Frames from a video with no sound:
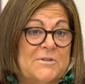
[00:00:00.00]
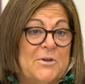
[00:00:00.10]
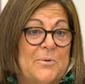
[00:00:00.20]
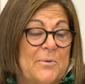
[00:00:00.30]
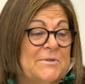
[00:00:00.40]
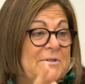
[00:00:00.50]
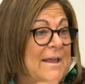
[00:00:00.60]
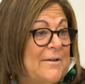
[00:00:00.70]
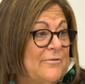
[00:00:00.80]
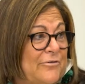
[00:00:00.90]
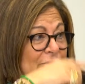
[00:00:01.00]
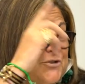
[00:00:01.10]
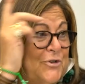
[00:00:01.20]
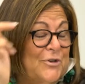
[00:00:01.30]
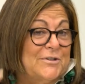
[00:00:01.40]
So it was that full
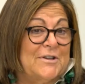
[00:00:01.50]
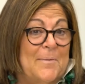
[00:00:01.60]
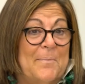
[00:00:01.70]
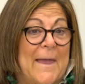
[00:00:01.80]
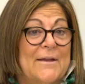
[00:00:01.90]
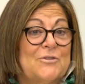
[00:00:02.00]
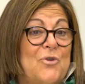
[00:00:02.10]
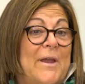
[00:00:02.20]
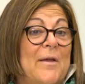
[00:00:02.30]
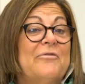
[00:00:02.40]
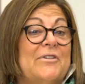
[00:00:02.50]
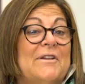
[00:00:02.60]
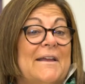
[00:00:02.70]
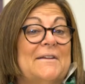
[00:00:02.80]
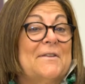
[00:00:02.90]
circle to come back
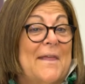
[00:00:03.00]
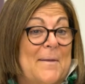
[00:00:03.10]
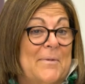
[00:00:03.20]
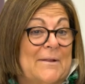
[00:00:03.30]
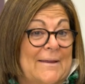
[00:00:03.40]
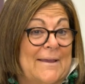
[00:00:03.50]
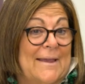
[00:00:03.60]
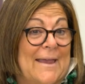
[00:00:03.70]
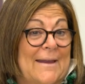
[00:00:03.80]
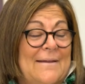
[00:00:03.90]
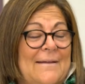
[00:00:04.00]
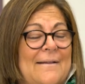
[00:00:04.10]
triumphantly into that building again.